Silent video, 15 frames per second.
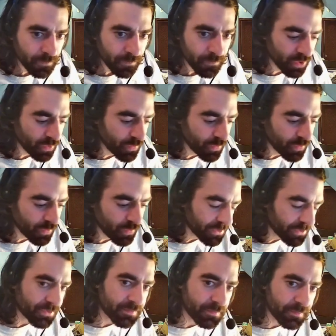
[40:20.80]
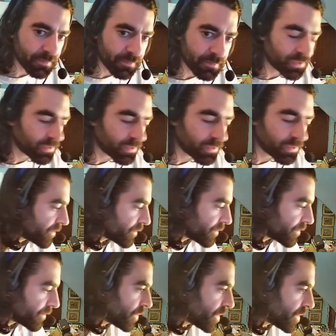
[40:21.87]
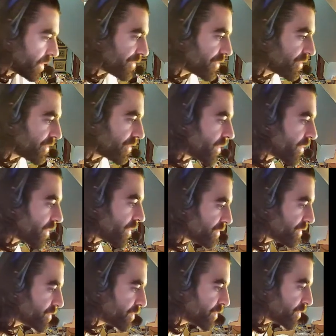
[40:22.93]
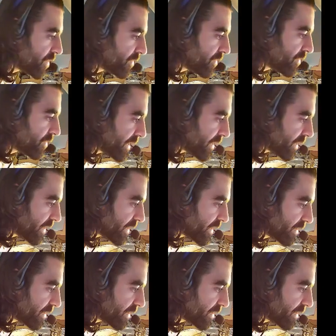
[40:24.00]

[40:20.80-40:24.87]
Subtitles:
we still use blue? I don't really want to. I want to use more of like a